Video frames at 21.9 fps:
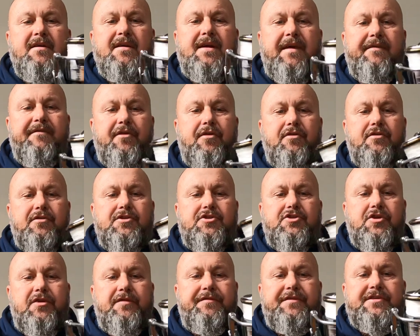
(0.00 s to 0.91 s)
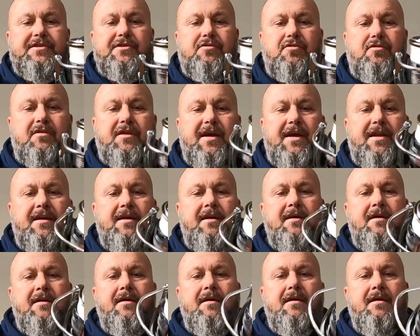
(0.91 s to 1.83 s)
gave it a good service and all that,
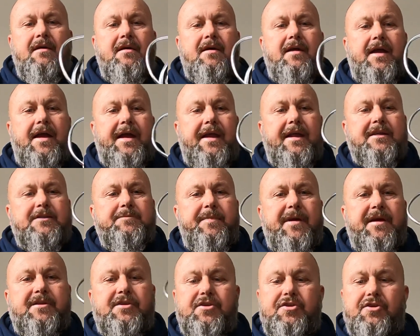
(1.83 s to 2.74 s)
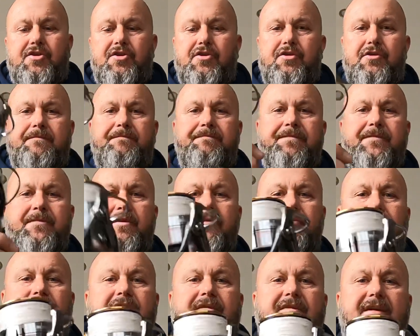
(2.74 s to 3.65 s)
and it's back to new. The
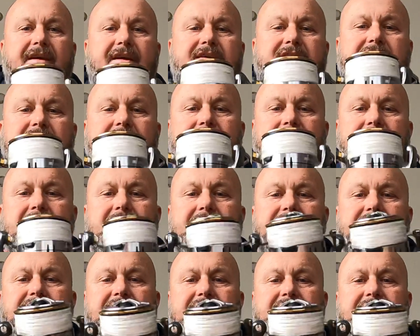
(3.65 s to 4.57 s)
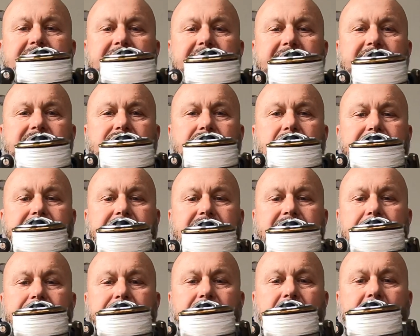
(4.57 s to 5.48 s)
3000 has just had a
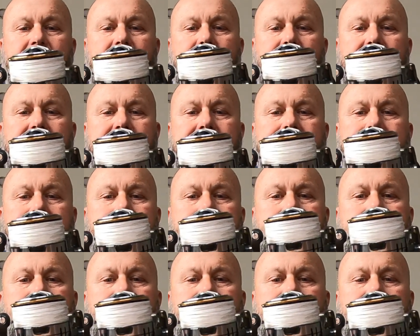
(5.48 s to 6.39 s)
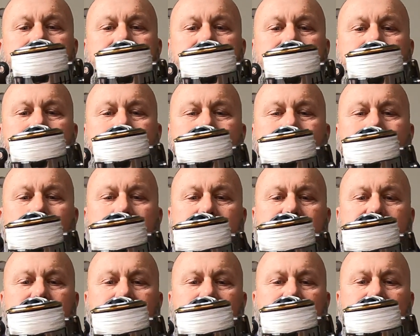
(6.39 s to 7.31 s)
service from Daiwa
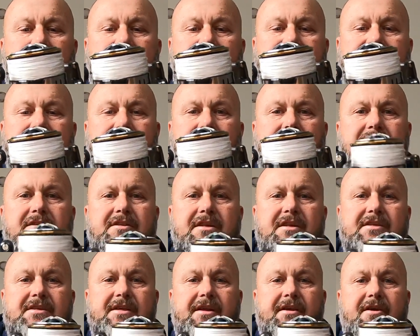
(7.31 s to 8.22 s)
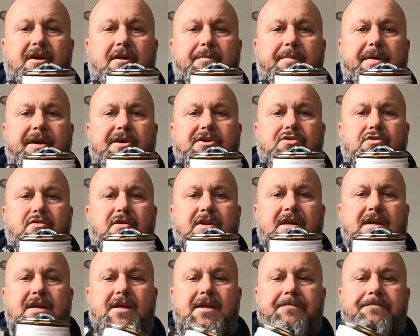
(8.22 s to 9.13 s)
about 12 months ago, so it's going to go back
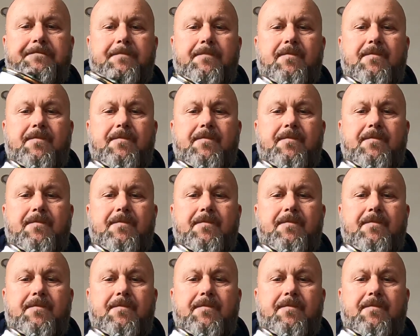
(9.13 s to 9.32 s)
shortly.